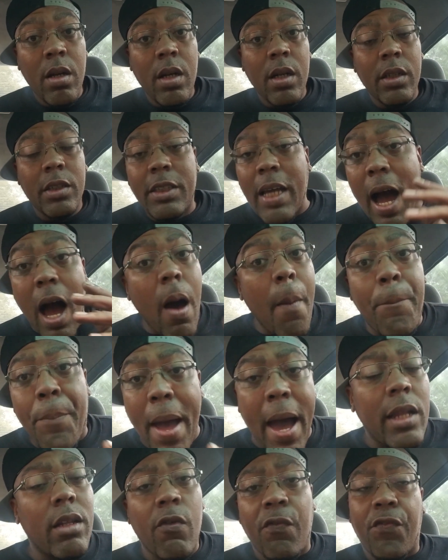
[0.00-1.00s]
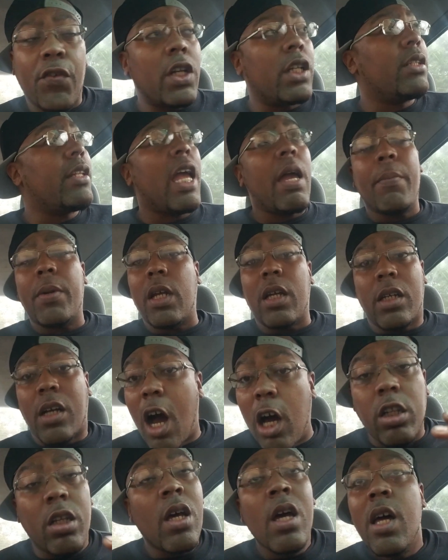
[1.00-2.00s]
Y'all battling for the name of the
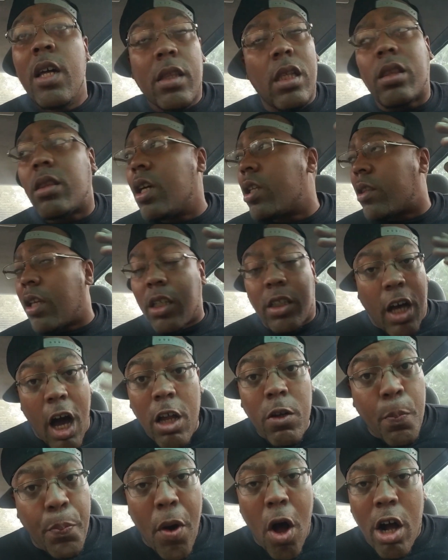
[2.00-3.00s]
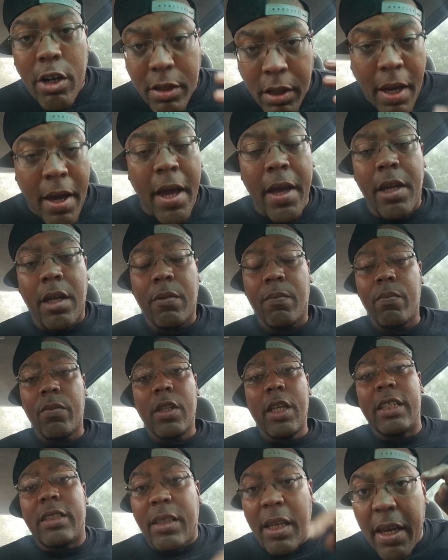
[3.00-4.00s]
gun. The, the, the gun bar king
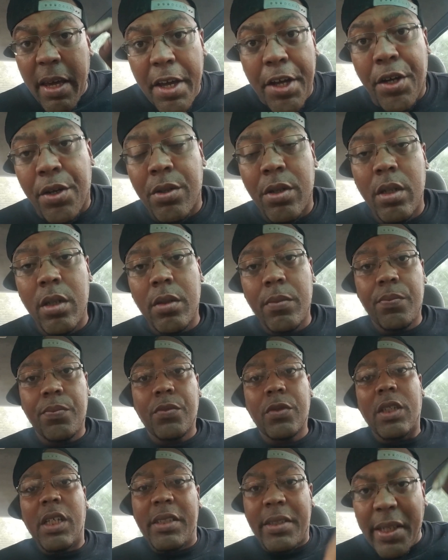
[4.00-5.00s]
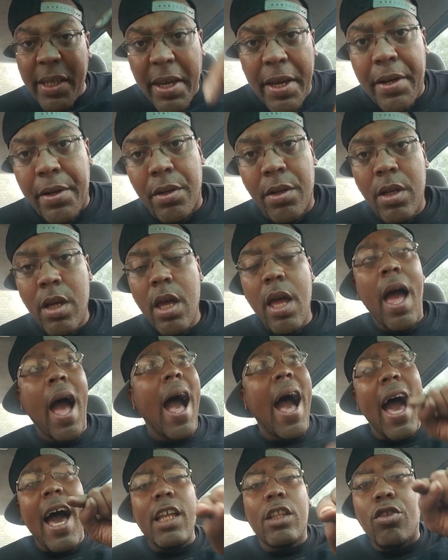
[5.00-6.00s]
is here. Is here.
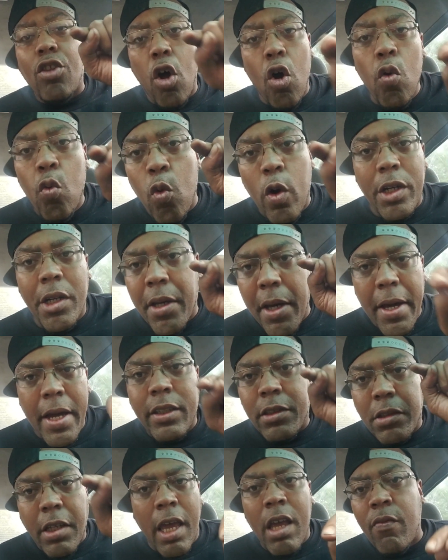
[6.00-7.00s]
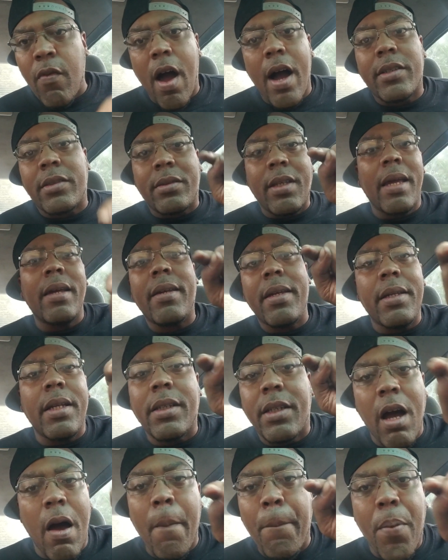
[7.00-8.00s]
I don't want to hear J Rock say he the
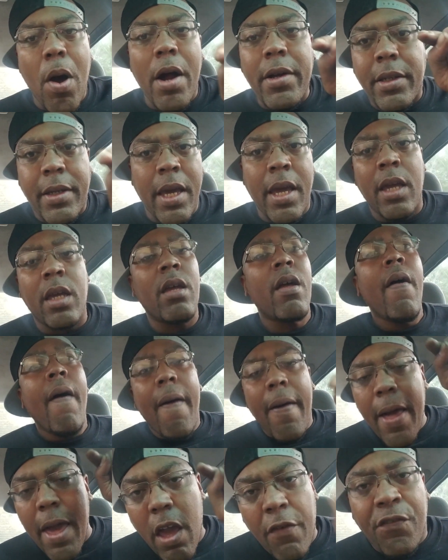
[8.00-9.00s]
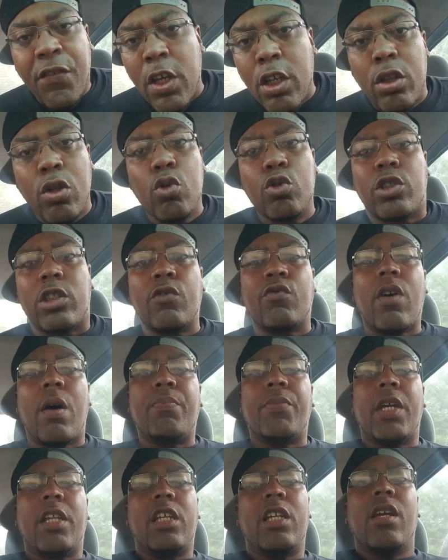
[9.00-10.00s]
gun bar king if he lose to Rum
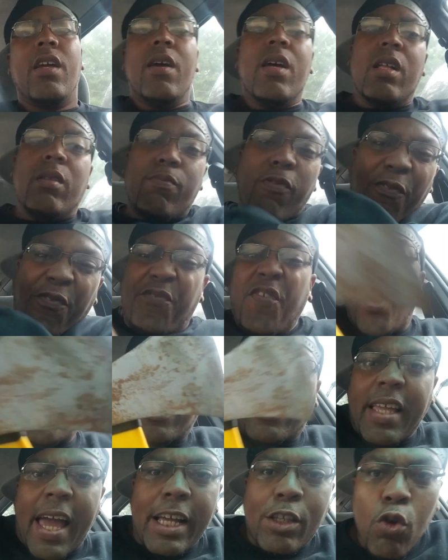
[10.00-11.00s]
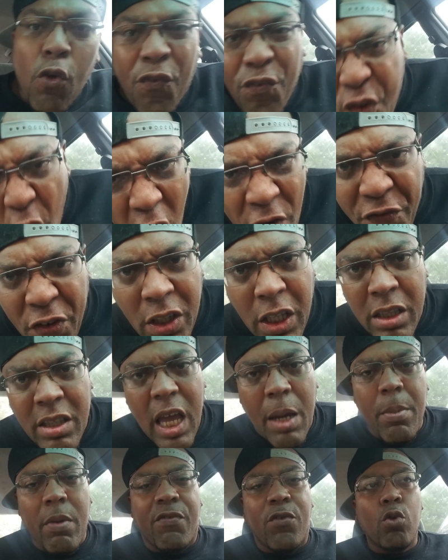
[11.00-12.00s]
Nitty. Fuck that. You forfeit the
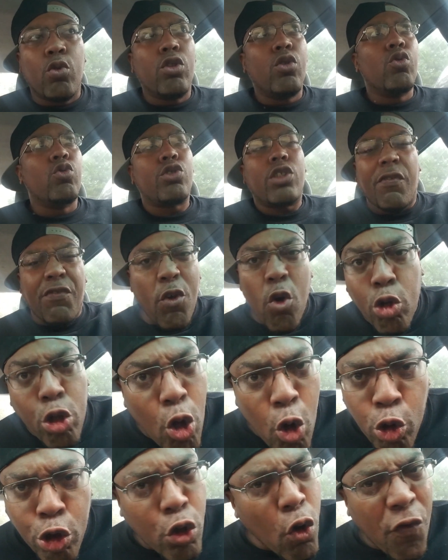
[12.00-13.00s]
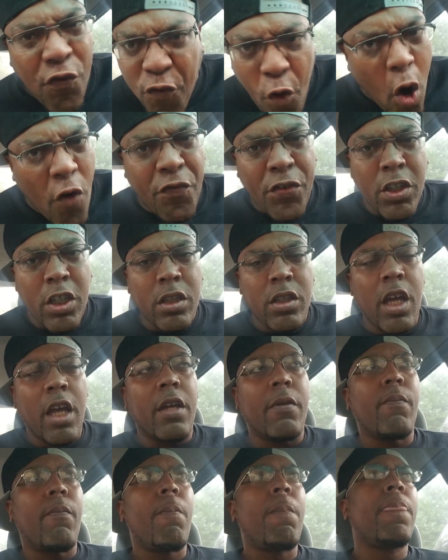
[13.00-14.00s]
name if you lose. If you lose, you forfeit the
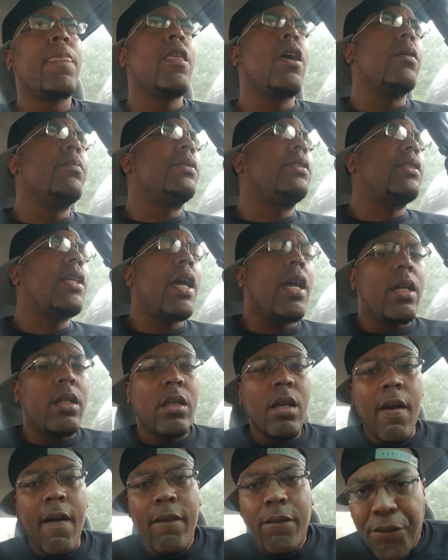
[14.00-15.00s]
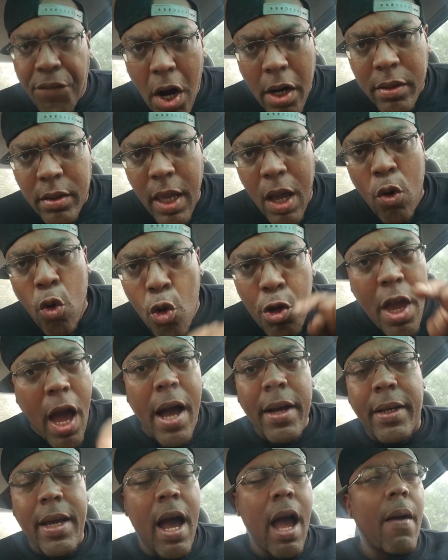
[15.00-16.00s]
name. You know what I'm saying? Fuck that. Who y'all
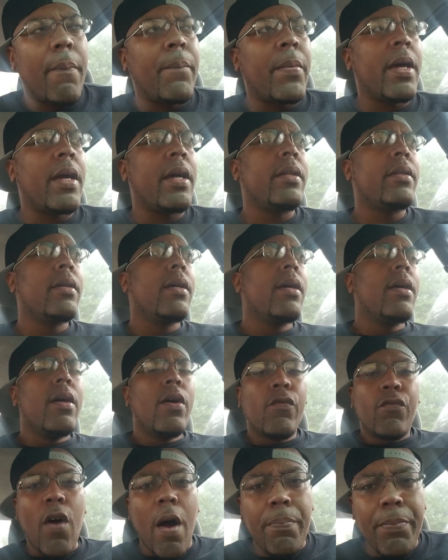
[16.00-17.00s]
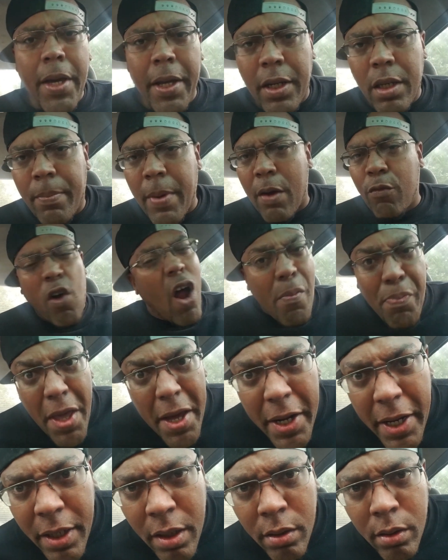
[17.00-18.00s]
got, man? Rum Nitty, man. Rum
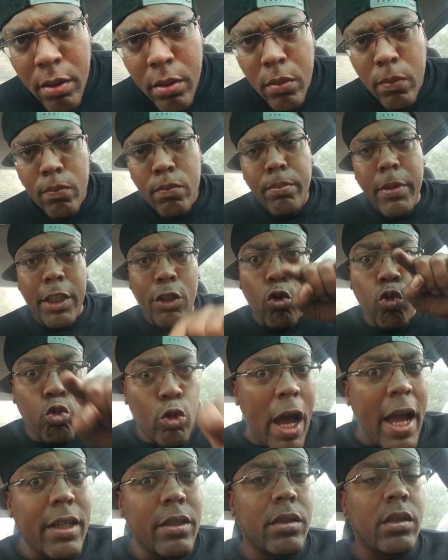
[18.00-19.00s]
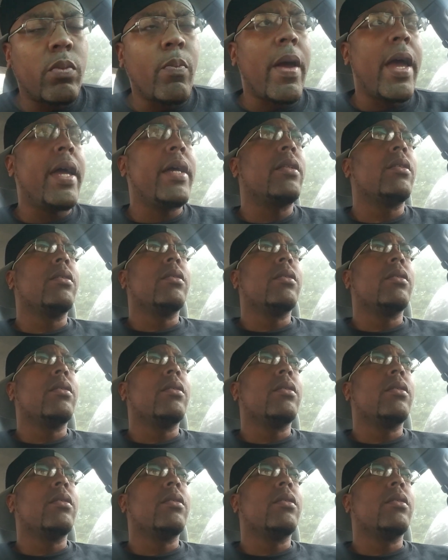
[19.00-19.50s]
Nitty. Man, you nice, man.